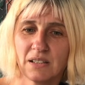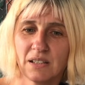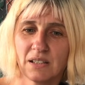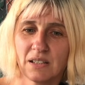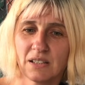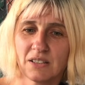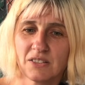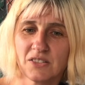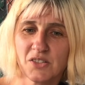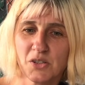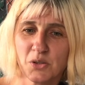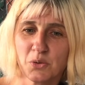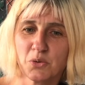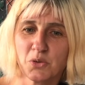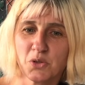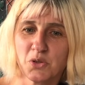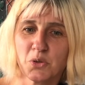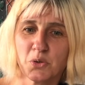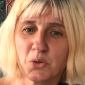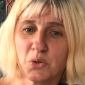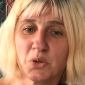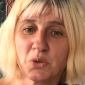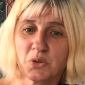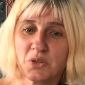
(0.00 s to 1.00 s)
so
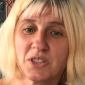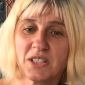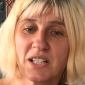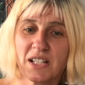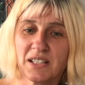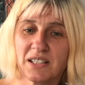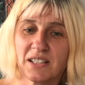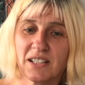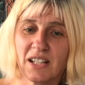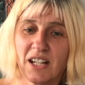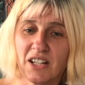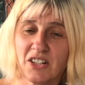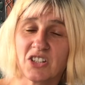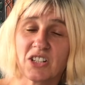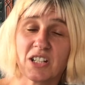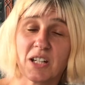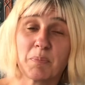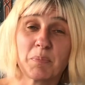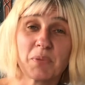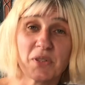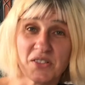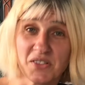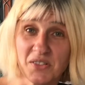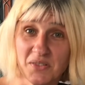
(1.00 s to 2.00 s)
you don't get actually a
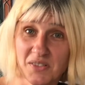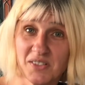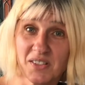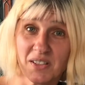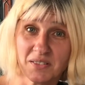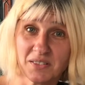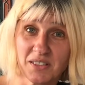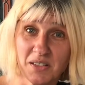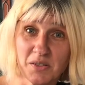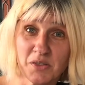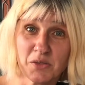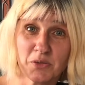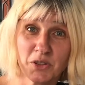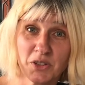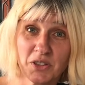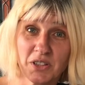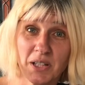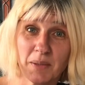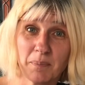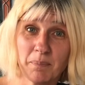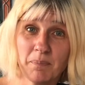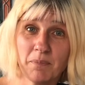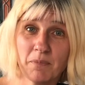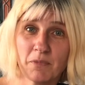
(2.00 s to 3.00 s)
prison sentence for
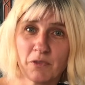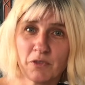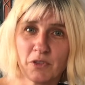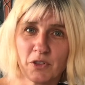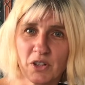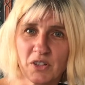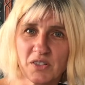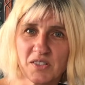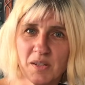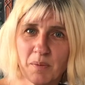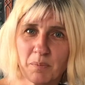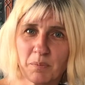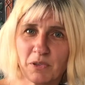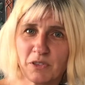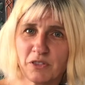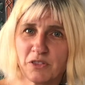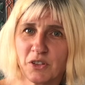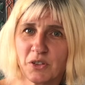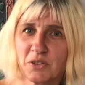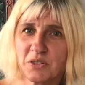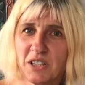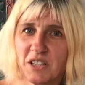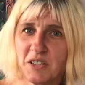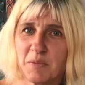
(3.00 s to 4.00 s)
them. For example, for
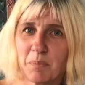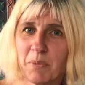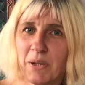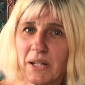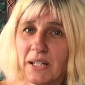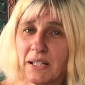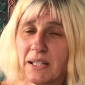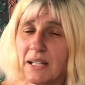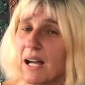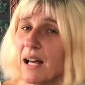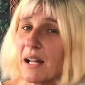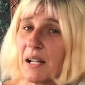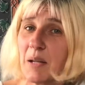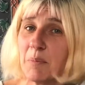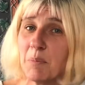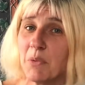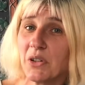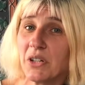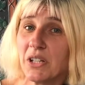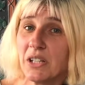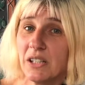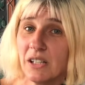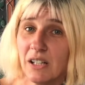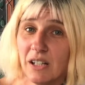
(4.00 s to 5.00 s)
not paying
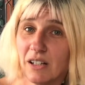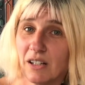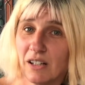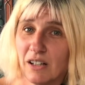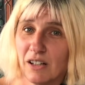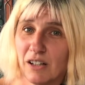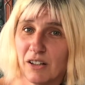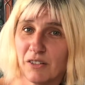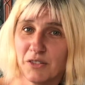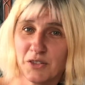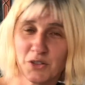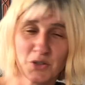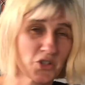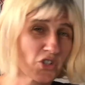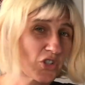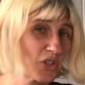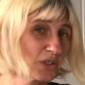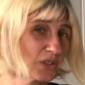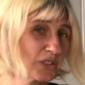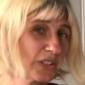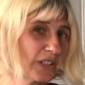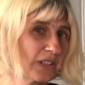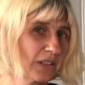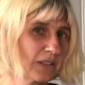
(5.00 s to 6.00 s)
alimony for
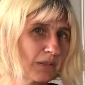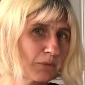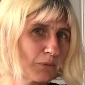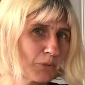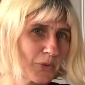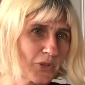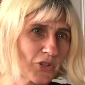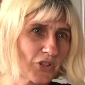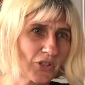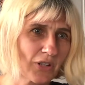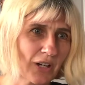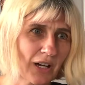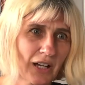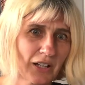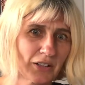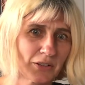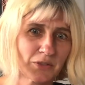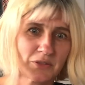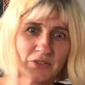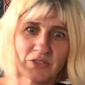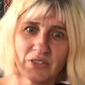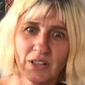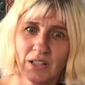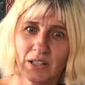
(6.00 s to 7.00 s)
children, which I don't
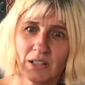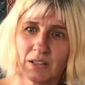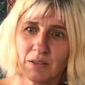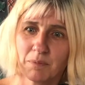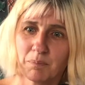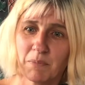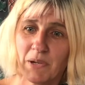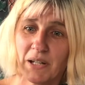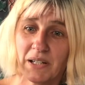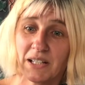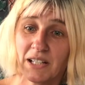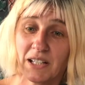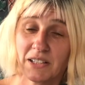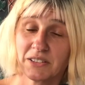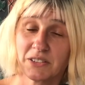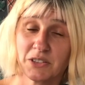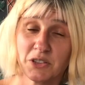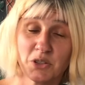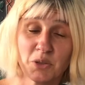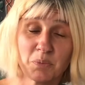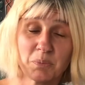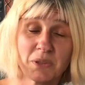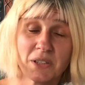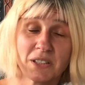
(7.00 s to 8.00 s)
think many other
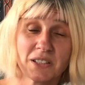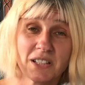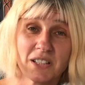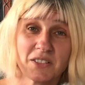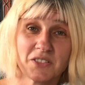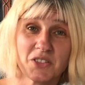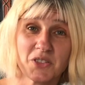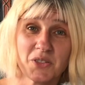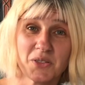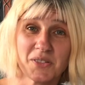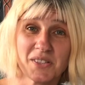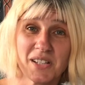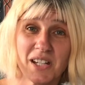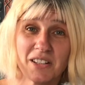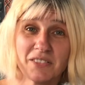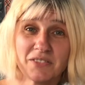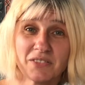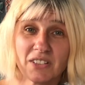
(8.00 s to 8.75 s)
European countries have.